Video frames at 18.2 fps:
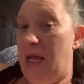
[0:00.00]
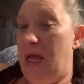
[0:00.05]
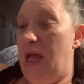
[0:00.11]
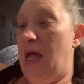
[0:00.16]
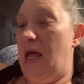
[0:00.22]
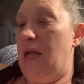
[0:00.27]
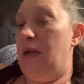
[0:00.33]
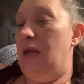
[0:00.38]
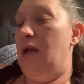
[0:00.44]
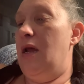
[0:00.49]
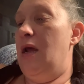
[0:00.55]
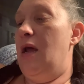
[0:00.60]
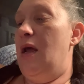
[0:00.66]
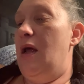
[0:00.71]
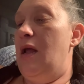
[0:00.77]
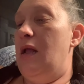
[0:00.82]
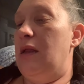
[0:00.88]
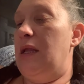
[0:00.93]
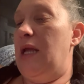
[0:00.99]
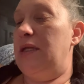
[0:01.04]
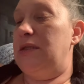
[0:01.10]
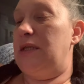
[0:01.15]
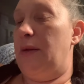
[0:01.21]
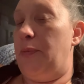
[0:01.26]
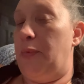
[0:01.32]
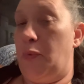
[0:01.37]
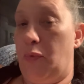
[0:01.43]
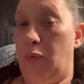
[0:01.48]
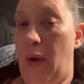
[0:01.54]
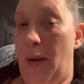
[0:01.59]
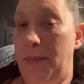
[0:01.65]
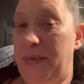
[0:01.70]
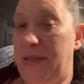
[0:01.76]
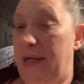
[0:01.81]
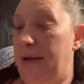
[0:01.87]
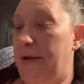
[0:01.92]
and less
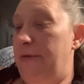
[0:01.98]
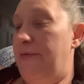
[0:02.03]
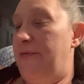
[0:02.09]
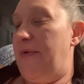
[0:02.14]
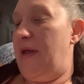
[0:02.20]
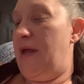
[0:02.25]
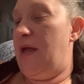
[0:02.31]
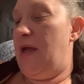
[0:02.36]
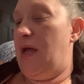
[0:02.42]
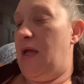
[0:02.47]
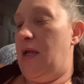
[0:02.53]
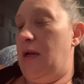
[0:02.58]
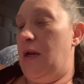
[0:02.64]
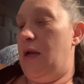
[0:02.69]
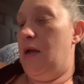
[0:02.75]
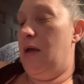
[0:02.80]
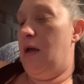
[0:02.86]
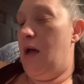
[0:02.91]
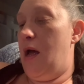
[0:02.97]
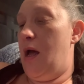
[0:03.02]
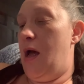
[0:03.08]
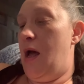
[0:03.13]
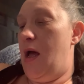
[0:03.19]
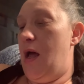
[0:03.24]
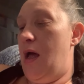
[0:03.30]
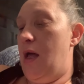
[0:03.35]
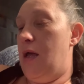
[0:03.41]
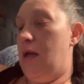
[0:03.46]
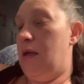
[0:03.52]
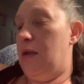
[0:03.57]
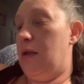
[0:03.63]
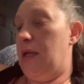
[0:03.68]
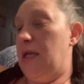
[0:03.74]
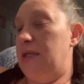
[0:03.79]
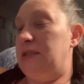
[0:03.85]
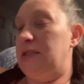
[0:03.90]
abruptive and
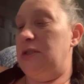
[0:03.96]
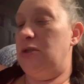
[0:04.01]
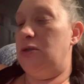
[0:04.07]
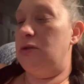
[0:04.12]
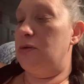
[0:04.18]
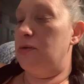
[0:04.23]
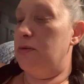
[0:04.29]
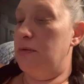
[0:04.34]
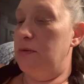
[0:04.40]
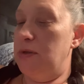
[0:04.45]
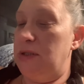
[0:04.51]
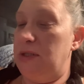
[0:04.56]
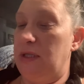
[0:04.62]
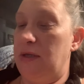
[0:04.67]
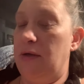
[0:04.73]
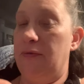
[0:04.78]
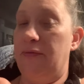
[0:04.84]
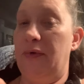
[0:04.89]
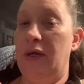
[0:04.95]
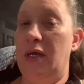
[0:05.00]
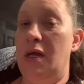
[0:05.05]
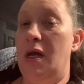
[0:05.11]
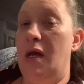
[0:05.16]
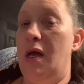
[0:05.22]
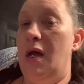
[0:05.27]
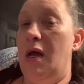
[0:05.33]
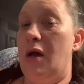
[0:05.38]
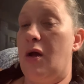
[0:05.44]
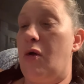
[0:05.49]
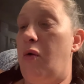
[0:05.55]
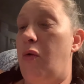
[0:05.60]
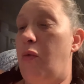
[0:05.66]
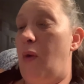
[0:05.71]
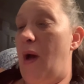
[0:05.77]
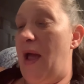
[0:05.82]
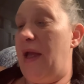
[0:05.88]
less intrusive,
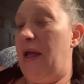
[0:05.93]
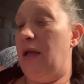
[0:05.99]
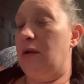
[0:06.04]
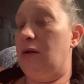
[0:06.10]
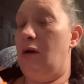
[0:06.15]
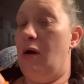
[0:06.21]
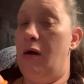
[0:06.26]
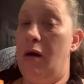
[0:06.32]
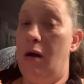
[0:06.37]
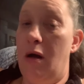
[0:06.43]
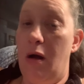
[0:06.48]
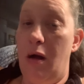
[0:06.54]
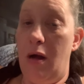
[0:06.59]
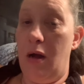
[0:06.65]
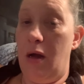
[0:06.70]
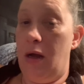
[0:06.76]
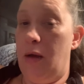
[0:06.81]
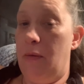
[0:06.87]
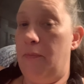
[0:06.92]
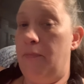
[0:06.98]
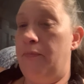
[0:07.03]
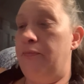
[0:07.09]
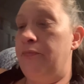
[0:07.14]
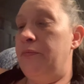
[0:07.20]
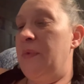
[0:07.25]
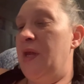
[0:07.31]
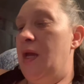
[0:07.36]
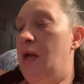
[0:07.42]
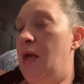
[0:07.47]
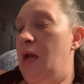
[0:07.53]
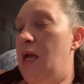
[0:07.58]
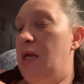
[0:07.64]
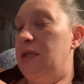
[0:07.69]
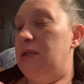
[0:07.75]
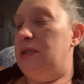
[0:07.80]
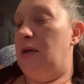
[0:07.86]
quiet, calm.
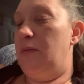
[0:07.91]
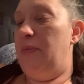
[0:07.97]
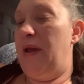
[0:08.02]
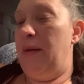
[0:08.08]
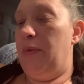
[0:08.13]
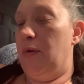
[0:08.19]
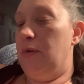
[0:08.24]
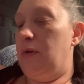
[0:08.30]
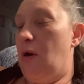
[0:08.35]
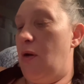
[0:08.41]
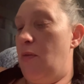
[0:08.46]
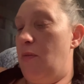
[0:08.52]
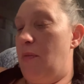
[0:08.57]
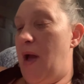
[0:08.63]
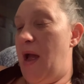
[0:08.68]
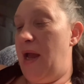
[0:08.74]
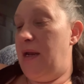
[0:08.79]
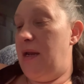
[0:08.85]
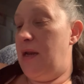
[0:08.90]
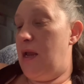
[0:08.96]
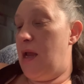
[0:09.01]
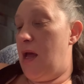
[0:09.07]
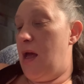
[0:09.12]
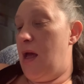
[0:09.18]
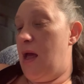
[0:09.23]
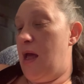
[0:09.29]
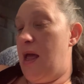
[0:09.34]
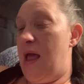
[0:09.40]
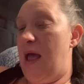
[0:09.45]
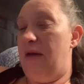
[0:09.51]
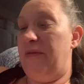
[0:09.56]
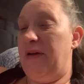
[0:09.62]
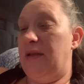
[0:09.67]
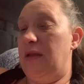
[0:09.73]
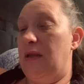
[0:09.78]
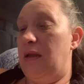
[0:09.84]
Some people don't mind
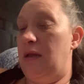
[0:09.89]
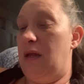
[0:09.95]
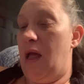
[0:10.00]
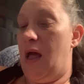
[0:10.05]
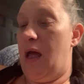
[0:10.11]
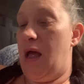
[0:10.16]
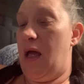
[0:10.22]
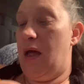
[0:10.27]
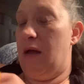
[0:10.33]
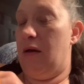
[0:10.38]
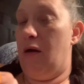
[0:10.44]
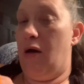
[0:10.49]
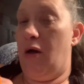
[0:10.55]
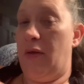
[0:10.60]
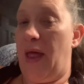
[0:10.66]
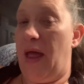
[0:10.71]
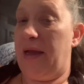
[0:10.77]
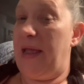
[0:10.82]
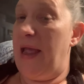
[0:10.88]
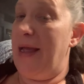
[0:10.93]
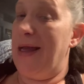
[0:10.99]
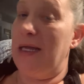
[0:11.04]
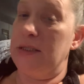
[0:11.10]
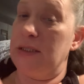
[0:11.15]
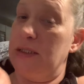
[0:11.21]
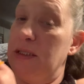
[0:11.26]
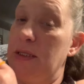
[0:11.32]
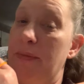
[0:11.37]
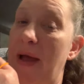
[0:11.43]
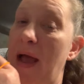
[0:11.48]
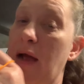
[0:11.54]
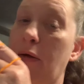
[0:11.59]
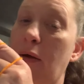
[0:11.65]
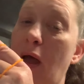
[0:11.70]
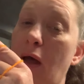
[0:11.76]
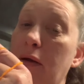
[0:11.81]
having all that chaos in the
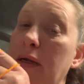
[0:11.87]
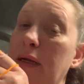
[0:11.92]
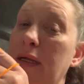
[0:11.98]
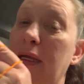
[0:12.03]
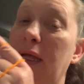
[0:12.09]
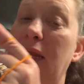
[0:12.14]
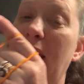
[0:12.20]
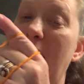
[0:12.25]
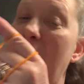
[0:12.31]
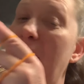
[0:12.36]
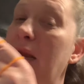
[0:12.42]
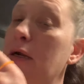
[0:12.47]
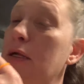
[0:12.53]
background and can handle